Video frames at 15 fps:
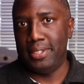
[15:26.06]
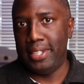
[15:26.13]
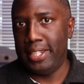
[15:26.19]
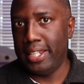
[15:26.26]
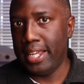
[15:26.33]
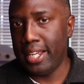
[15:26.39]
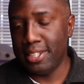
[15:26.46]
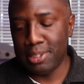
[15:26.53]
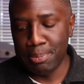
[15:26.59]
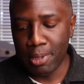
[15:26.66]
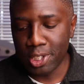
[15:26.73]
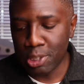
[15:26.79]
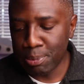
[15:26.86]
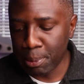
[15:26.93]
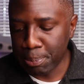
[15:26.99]
It has
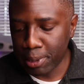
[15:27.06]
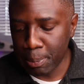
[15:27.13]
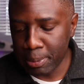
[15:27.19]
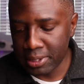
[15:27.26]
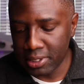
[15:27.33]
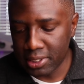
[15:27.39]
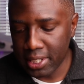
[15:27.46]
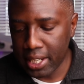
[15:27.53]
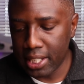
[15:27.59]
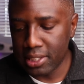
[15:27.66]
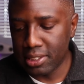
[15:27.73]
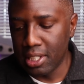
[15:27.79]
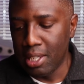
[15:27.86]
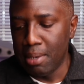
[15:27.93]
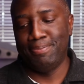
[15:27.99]
multiple purposes, guys.
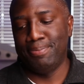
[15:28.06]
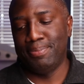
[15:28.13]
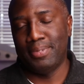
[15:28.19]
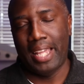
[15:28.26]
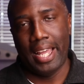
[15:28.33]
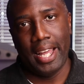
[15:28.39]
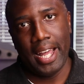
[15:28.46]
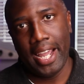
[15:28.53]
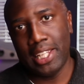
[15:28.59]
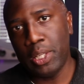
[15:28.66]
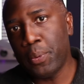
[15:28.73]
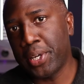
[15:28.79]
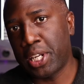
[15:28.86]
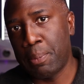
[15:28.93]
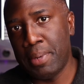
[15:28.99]
I highly
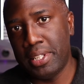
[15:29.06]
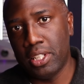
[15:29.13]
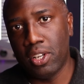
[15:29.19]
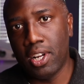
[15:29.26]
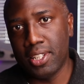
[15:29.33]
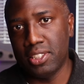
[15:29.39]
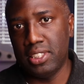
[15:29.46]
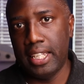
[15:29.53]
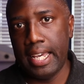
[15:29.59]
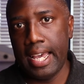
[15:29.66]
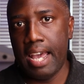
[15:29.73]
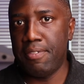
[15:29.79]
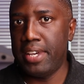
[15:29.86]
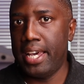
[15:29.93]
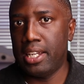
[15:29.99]
recommend it. Honestly, I
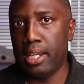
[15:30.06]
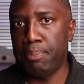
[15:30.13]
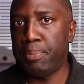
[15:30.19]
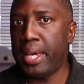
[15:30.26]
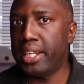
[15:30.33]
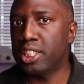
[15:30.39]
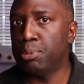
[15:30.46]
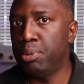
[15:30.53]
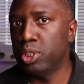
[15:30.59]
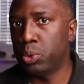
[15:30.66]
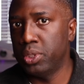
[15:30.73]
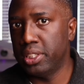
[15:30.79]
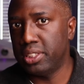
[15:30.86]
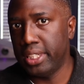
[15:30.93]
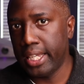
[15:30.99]
haven't had a bad experience
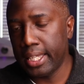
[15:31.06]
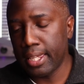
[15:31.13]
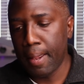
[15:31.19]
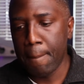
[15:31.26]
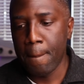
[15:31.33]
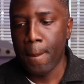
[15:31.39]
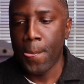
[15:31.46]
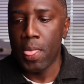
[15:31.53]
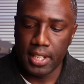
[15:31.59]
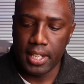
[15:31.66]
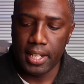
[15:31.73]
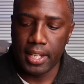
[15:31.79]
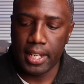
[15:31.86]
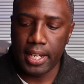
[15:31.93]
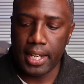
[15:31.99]
with this yet.
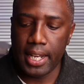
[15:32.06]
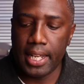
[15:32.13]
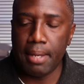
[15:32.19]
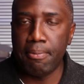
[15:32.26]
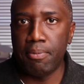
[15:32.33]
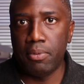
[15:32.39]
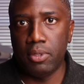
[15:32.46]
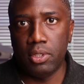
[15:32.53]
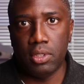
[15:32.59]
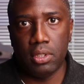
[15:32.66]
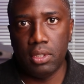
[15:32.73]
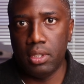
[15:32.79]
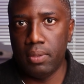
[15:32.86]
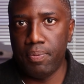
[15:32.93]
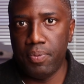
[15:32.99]
I am
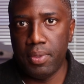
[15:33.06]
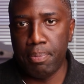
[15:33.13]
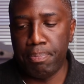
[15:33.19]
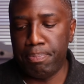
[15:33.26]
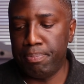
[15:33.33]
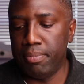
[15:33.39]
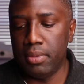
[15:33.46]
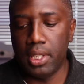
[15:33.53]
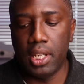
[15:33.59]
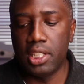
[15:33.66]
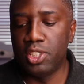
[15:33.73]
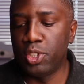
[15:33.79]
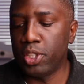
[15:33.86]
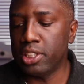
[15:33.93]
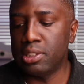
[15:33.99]

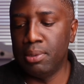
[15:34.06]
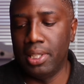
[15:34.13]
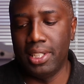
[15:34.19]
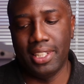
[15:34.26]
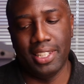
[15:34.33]
just